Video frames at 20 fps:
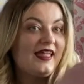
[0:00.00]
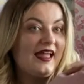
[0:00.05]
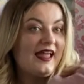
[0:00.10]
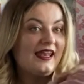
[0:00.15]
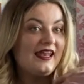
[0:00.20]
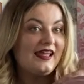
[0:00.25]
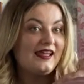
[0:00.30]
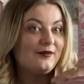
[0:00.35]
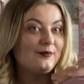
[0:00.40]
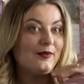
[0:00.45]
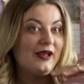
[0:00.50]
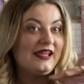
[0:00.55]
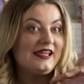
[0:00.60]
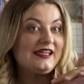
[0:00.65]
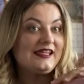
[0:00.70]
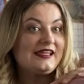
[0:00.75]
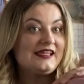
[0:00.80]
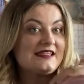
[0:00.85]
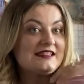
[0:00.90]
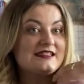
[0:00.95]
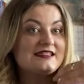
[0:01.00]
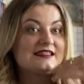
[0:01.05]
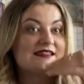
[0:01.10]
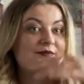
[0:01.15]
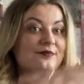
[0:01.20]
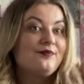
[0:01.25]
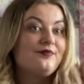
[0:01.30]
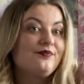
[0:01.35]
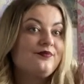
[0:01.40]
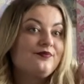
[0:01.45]
like blankets,
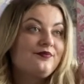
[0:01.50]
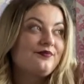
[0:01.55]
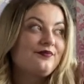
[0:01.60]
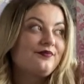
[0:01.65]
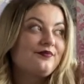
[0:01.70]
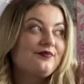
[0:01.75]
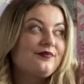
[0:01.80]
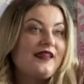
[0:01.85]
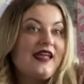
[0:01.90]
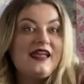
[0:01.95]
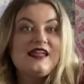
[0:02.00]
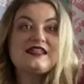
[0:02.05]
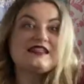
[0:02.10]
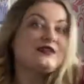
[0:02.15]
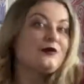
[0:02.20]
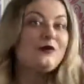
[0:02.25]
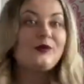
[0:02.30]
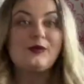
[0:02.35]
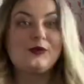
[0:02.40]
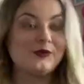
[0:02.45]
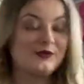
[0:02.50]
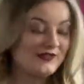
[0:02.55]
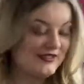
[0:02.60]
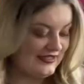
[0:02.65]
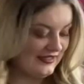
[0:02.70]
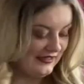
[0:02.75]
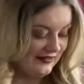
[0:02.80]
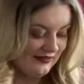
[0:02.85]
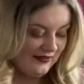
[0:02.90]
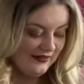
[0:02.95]
so I bought
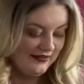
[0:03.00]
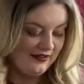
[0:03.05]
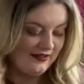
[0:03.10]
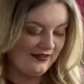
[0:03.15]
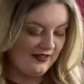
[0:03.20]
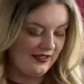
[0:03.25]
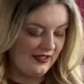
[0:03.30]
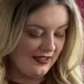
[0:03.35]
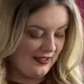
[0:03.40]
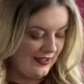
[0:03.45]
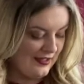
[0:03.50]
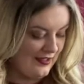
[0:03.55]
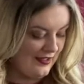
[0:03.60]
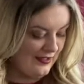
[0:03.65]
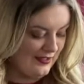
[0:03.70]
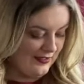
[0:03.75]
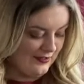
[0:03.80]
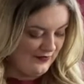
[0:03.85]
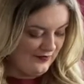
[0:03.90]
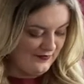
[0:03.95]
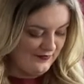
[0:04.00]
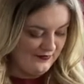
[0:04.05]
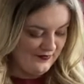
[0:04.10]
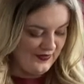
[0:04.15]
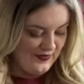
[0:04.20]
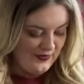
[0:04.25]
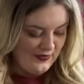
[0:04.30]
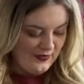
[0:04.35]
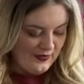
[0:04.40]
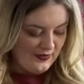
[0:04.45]
it.
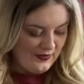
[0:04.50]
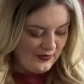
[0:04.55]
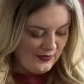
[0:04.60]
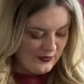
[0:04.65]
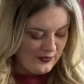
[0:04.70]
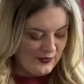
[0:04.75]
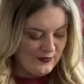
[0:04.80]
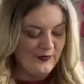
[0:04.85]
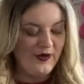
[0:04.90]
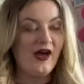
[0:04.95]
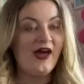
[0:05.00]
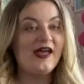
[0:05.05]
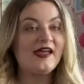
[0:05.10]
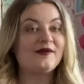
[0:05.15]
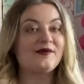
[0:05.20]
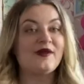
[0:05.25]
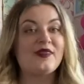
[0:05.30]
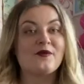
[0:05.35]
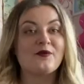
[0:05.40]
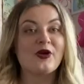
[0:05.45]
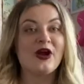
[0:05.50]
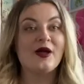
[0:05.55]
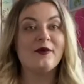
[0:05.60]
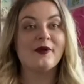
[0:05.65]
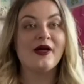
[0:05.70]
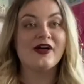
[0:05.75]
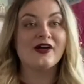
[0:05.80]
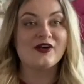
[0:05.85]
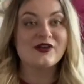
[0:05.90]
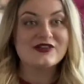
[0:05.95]
Who am I when the Primark
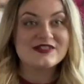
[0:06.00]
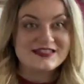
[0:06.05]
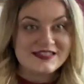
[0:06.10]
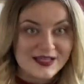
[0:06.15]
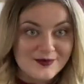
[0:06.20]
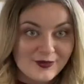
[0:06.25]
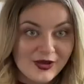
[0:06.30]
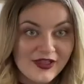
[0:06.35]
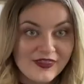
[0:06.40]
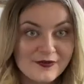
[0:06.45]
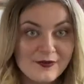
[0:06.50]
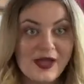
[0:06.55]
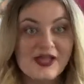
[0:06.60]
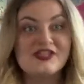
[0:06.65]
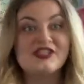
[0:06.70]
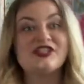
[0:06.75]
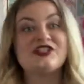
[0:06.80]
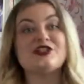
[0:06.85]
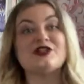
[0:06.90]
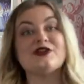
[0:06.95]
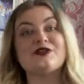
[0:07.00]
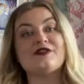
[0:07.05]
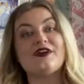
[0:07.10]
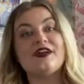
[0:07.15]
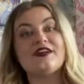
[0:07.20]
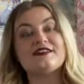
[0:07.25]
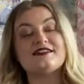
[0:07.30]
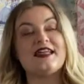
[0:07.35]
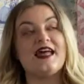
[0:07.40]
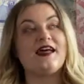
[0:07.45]
gods say buy the matching duvet
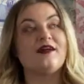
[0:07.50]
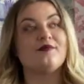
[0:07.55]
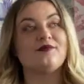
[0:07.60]
set,